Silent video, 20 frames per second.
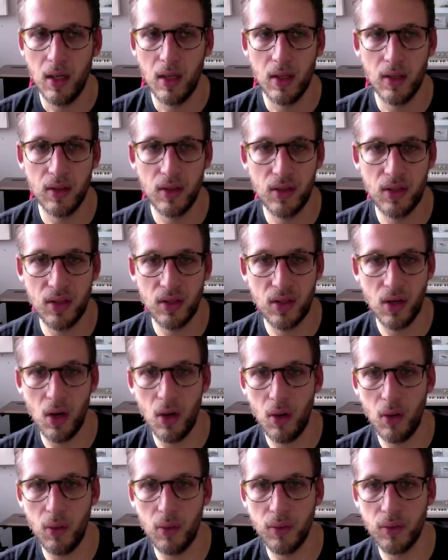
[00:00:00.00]

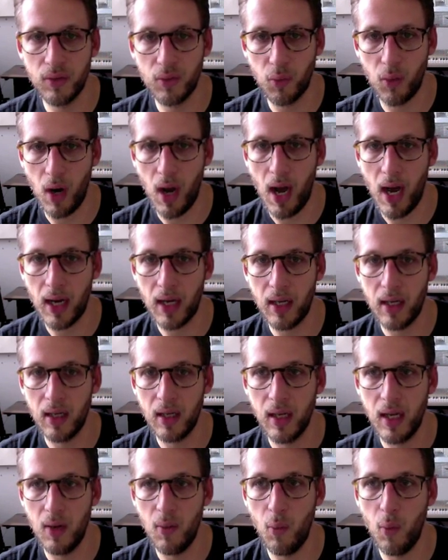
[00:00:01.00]
Stones rock.
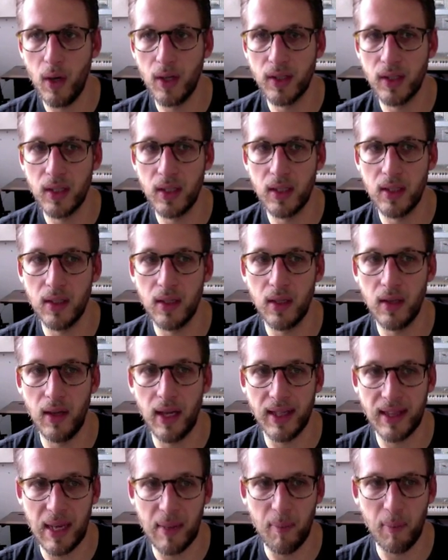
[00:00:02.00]
It wasn't
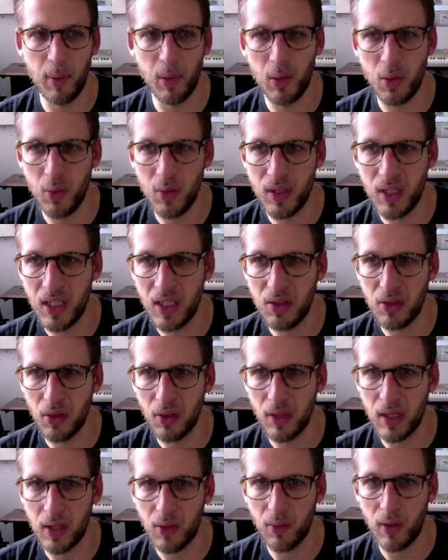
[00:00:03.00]
like that bluesy,
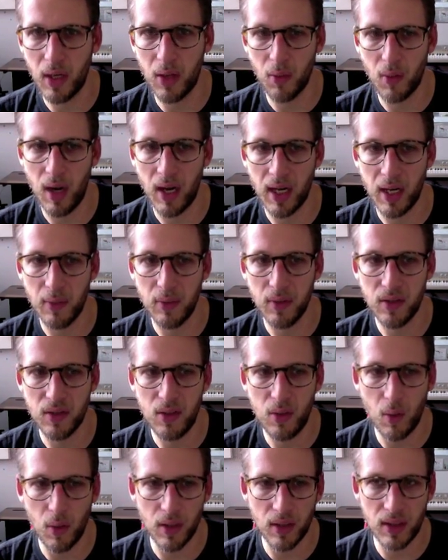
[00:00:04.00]
dirty, gritty rock. It was
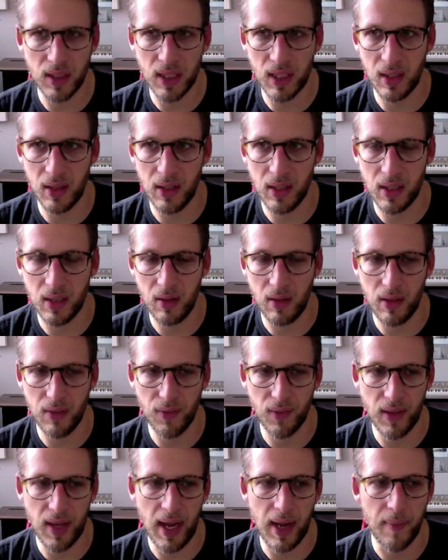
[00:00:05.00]
too articulate and clean
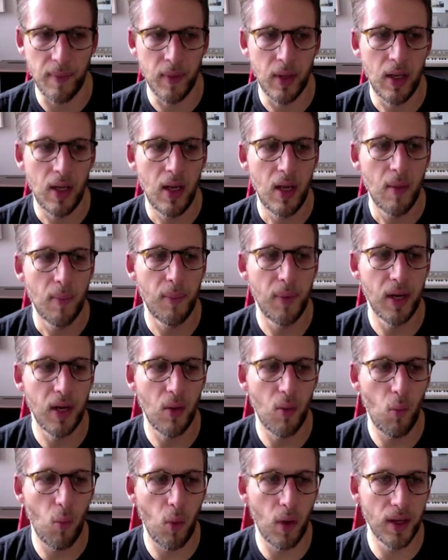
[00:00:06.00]
for that. But
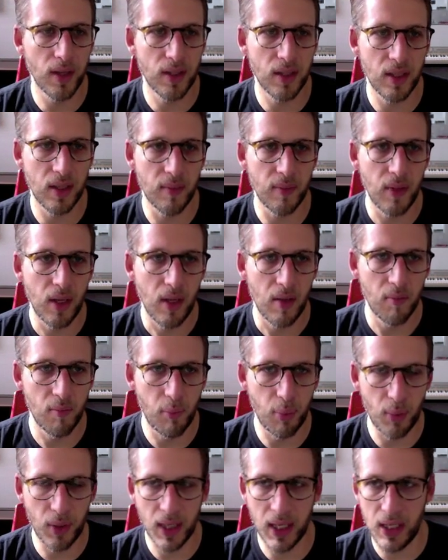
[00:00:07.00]
it wasn't
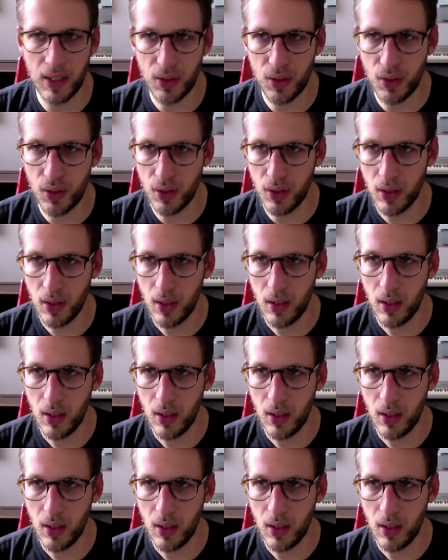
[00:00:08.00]
British,